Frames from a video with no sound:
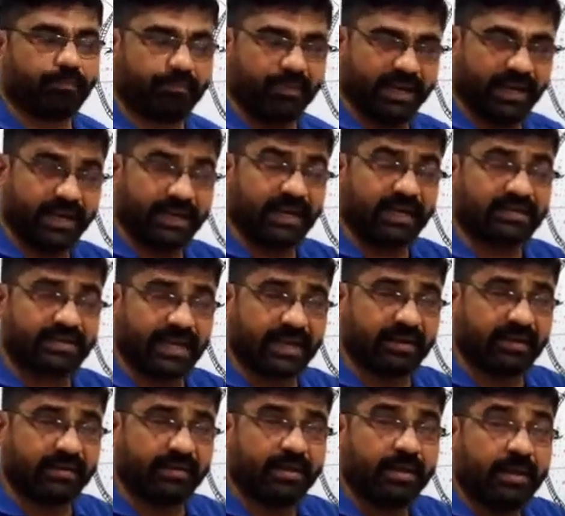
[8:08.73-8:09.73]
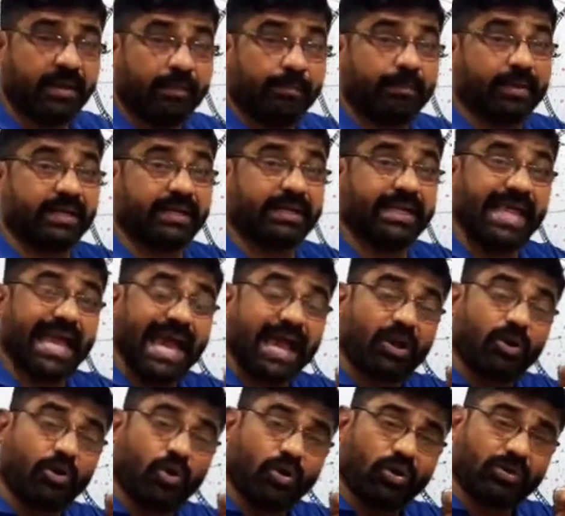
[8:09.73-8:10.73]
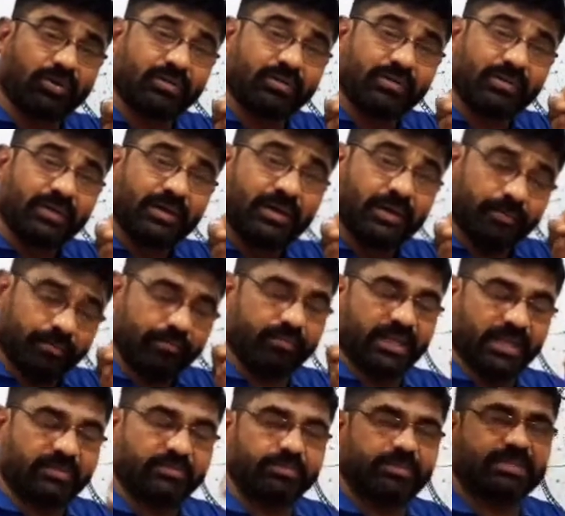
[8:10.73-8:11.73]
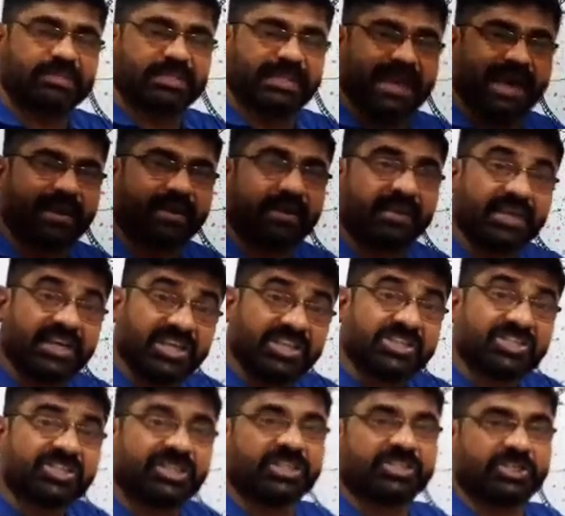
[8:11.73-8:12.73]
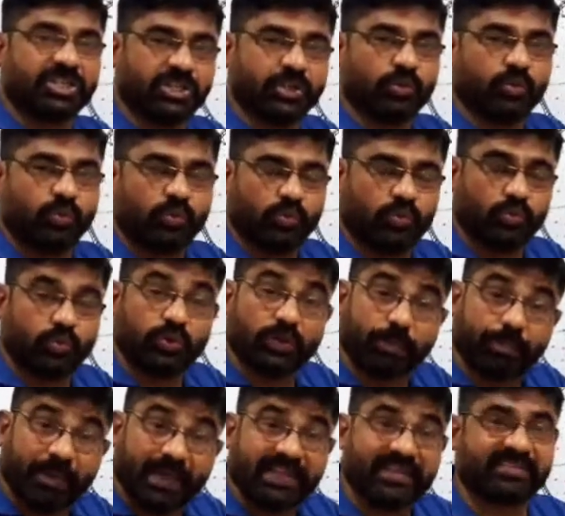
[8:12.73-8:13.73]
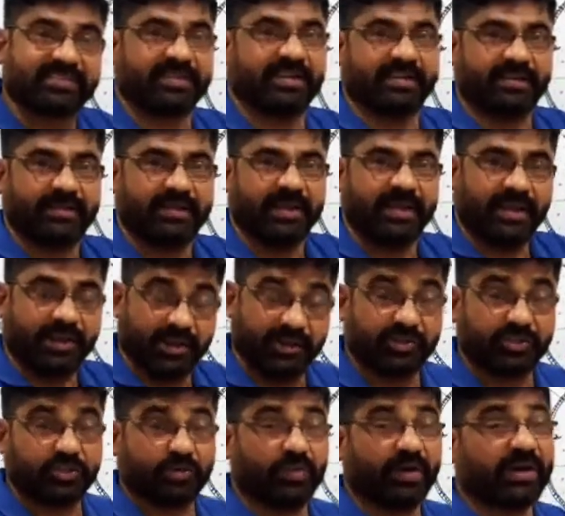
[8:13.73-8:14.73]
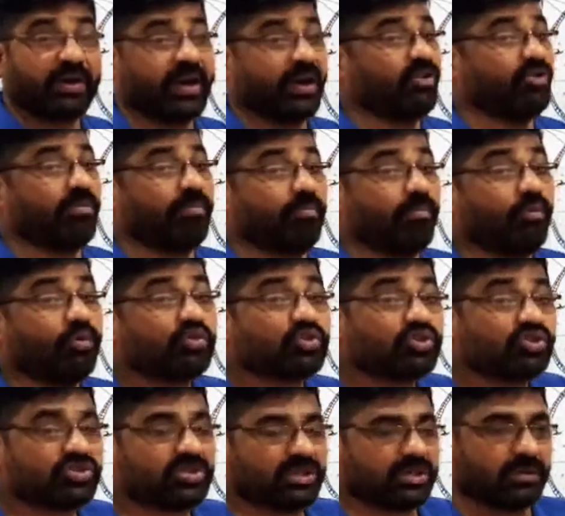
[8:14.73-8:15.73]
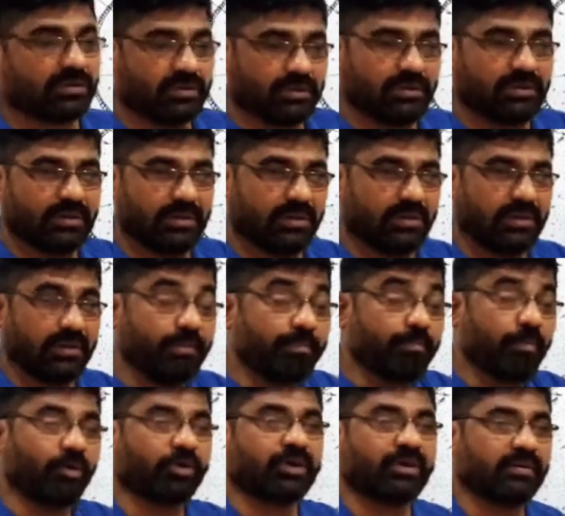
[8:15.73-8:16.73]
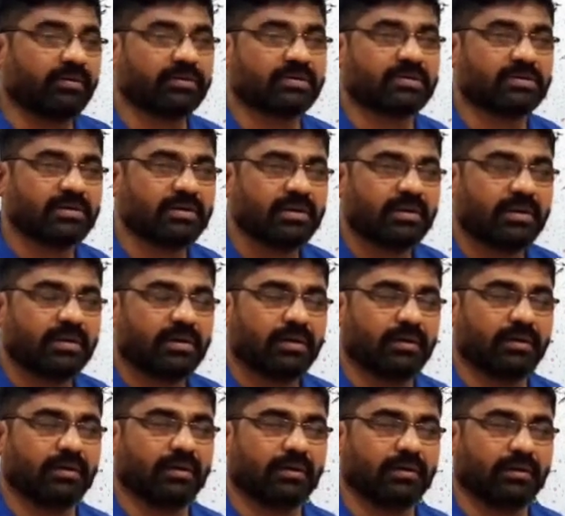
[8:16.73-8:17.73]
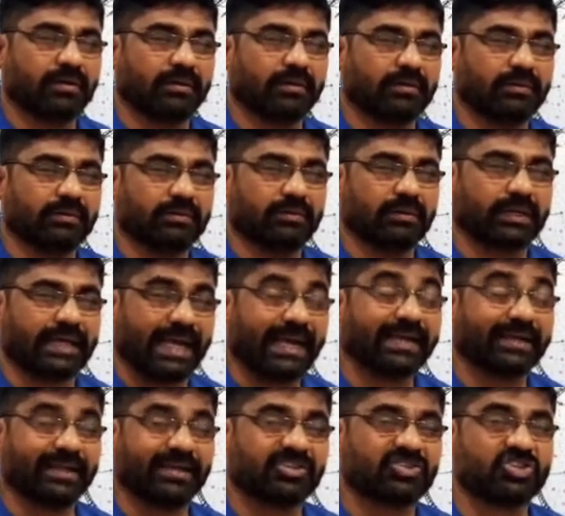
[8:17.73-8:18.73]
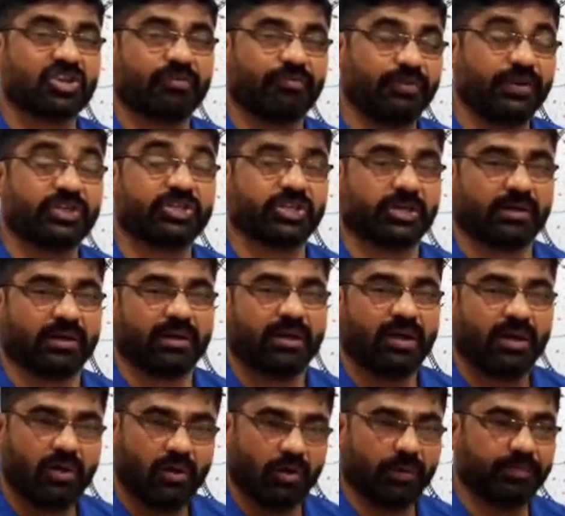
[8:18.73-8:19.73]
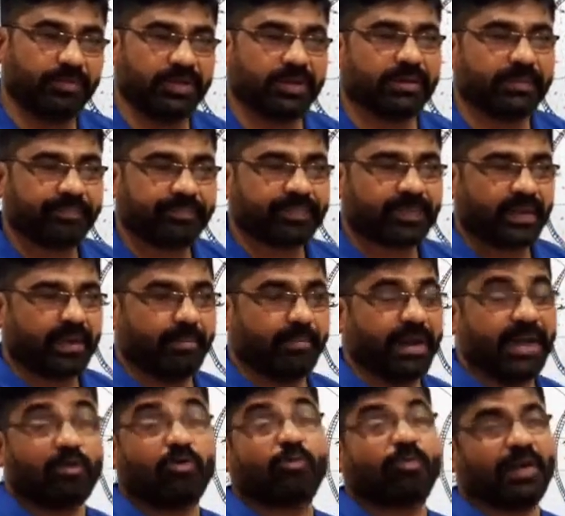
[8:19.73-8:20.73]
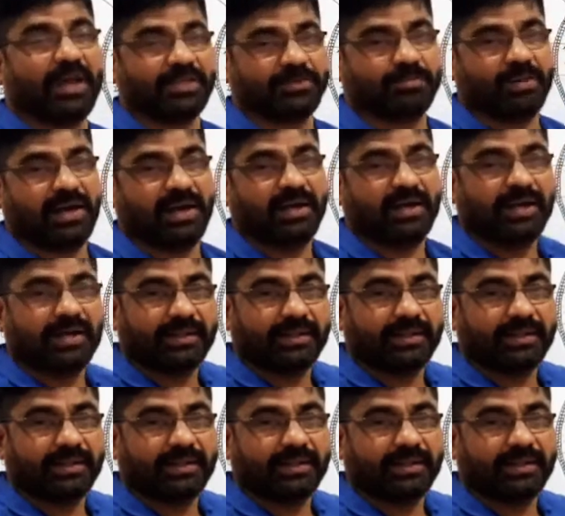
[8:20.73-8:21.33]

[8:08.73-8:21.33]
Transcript: tetracycline, but they are not, means they are insensitive to the penicillin. It is the one kind of most important the characteristic feature of the mycoplasma.